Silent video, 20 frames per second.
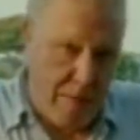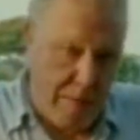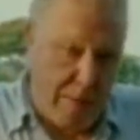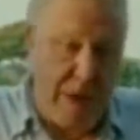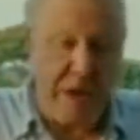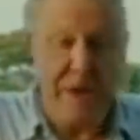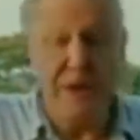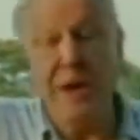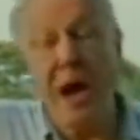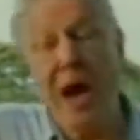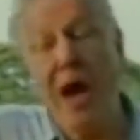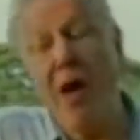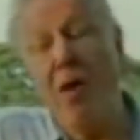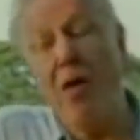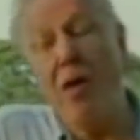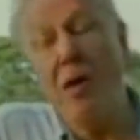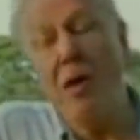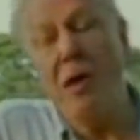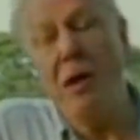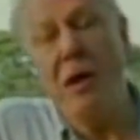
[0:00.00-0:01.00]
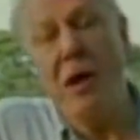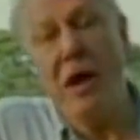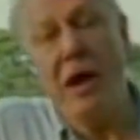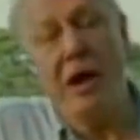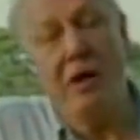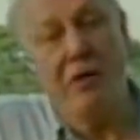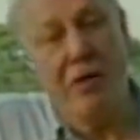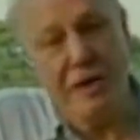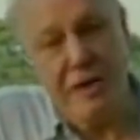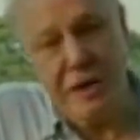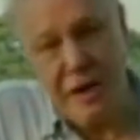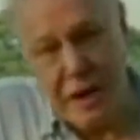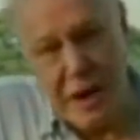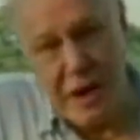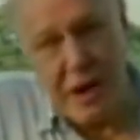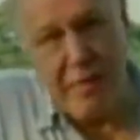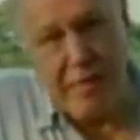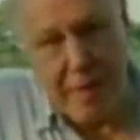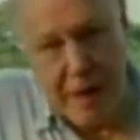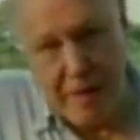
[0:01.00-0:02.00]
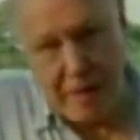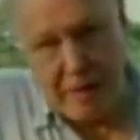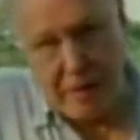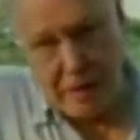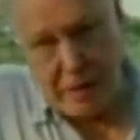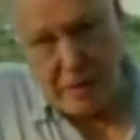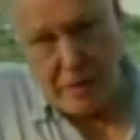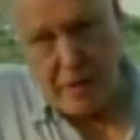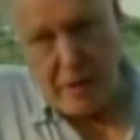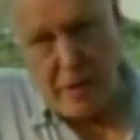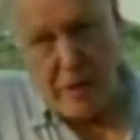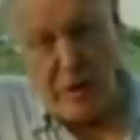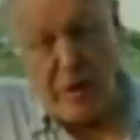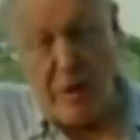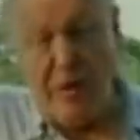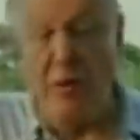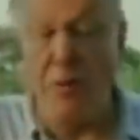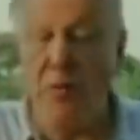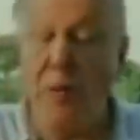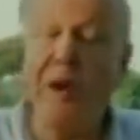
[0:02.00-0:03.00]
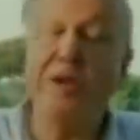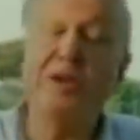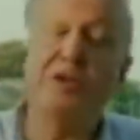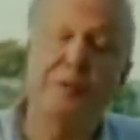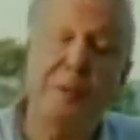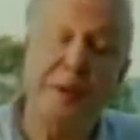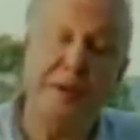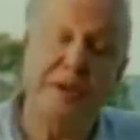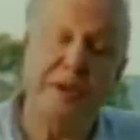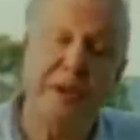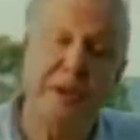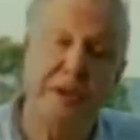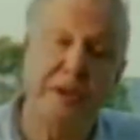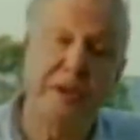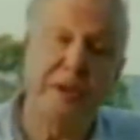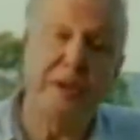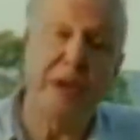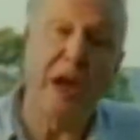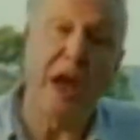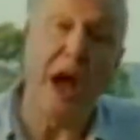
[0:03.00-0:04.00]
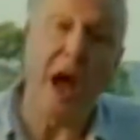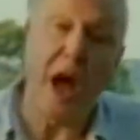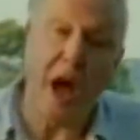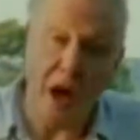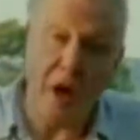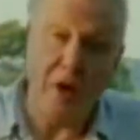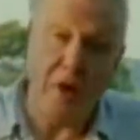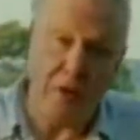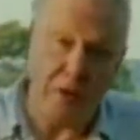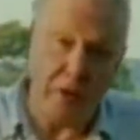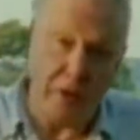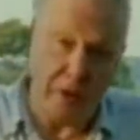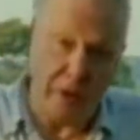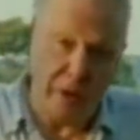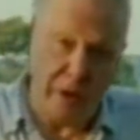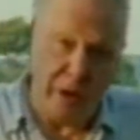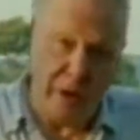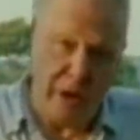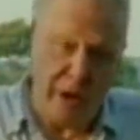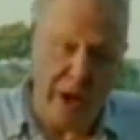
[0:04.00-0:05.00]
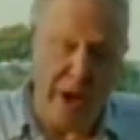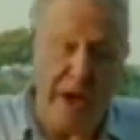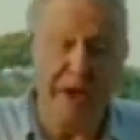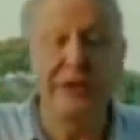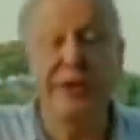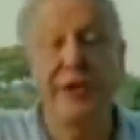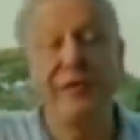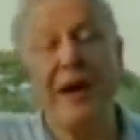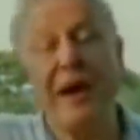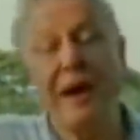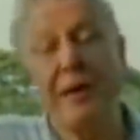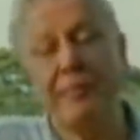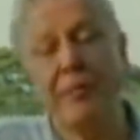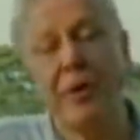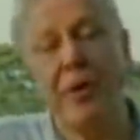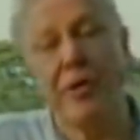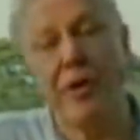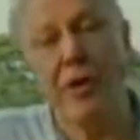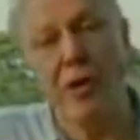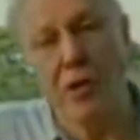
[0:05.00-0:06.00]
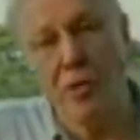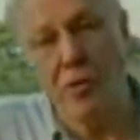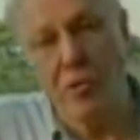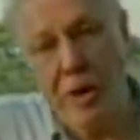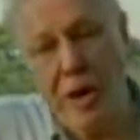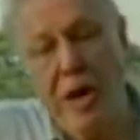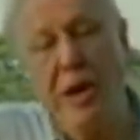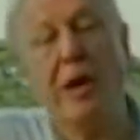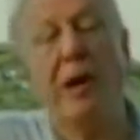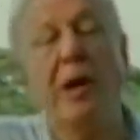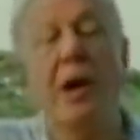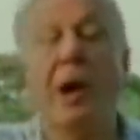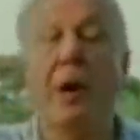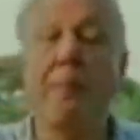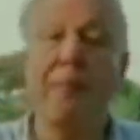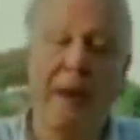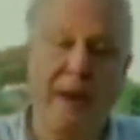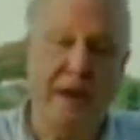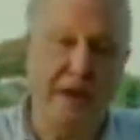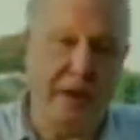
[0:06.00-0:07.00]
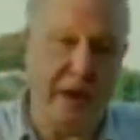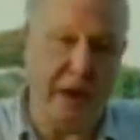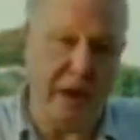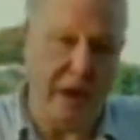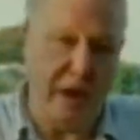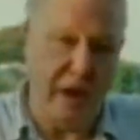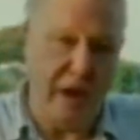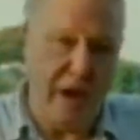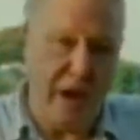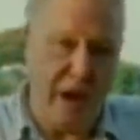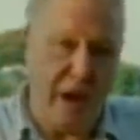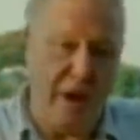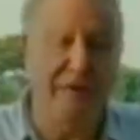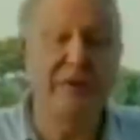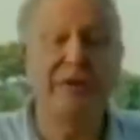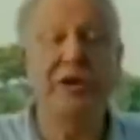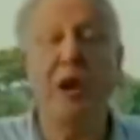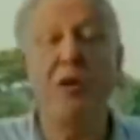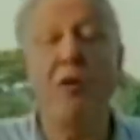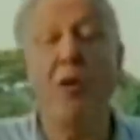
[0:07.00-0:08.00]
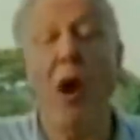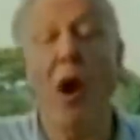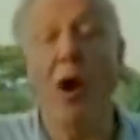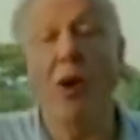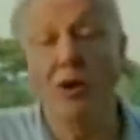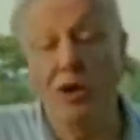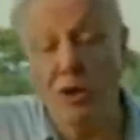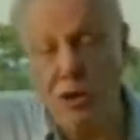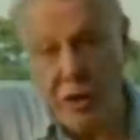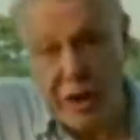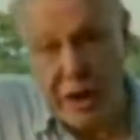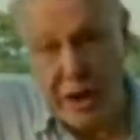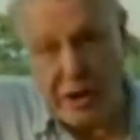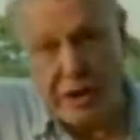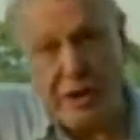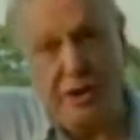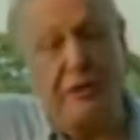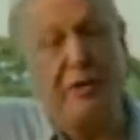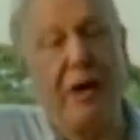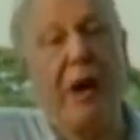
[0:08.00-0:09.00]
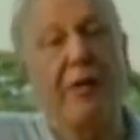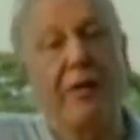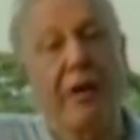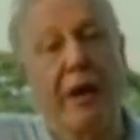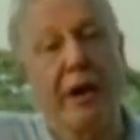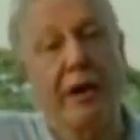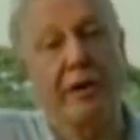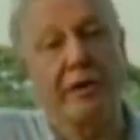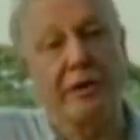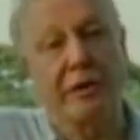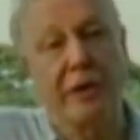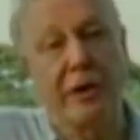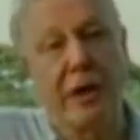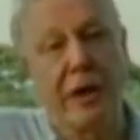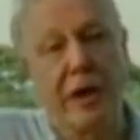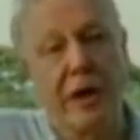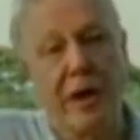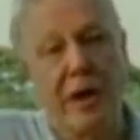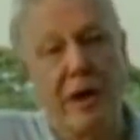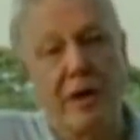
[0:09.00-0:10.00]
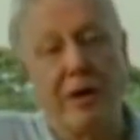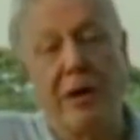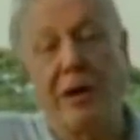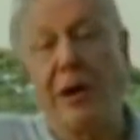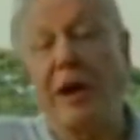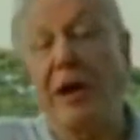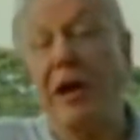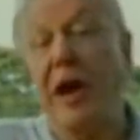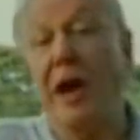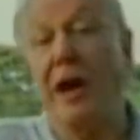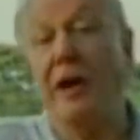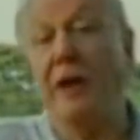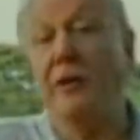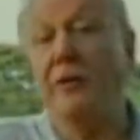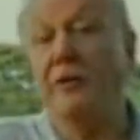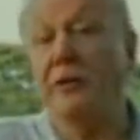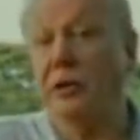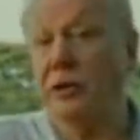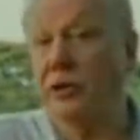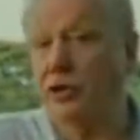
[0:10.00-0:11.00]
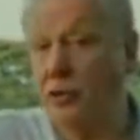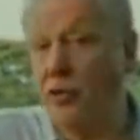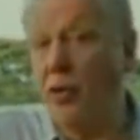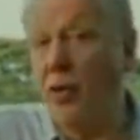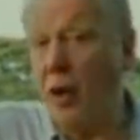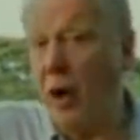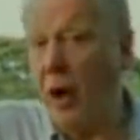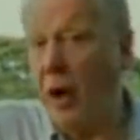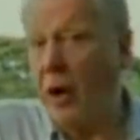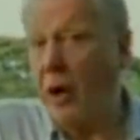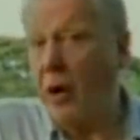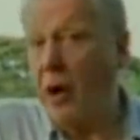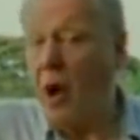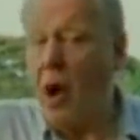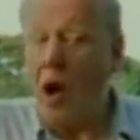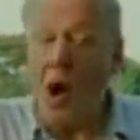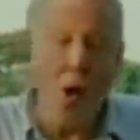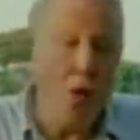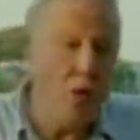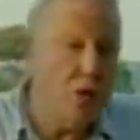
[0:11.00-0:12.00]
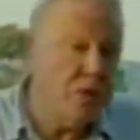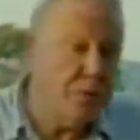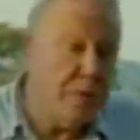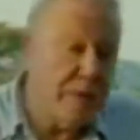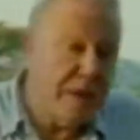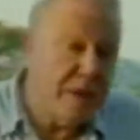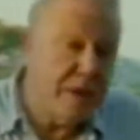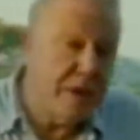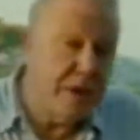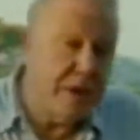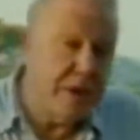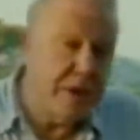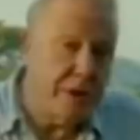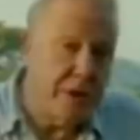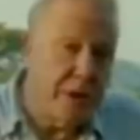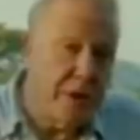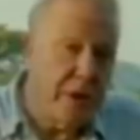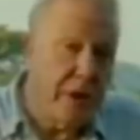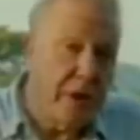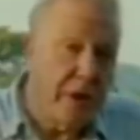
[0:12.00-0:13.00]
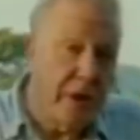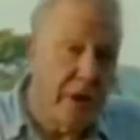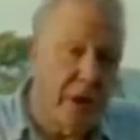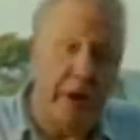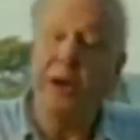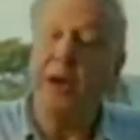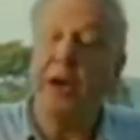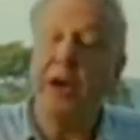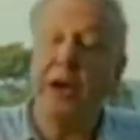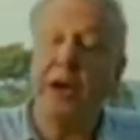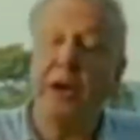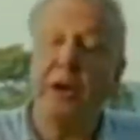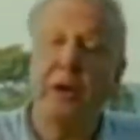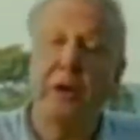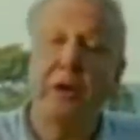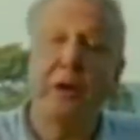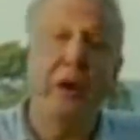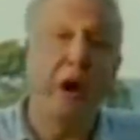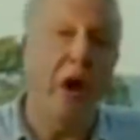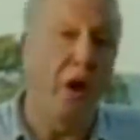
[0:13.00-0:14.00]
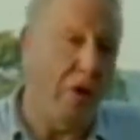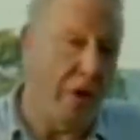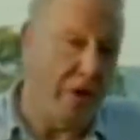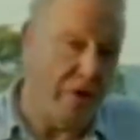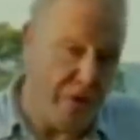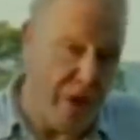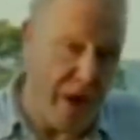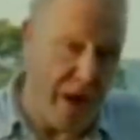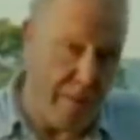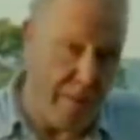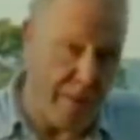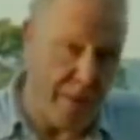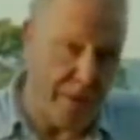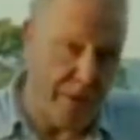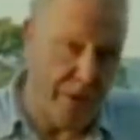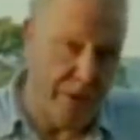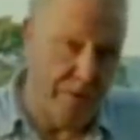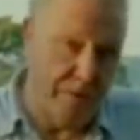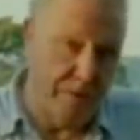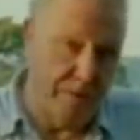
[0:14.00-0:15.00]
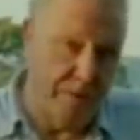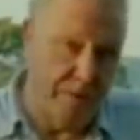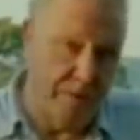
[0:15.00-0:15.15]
But it's now increasingly apparent that one species, our own, has developed the unique ability of so altering its surroundings that it can destroy whole species, indeed, whole environments.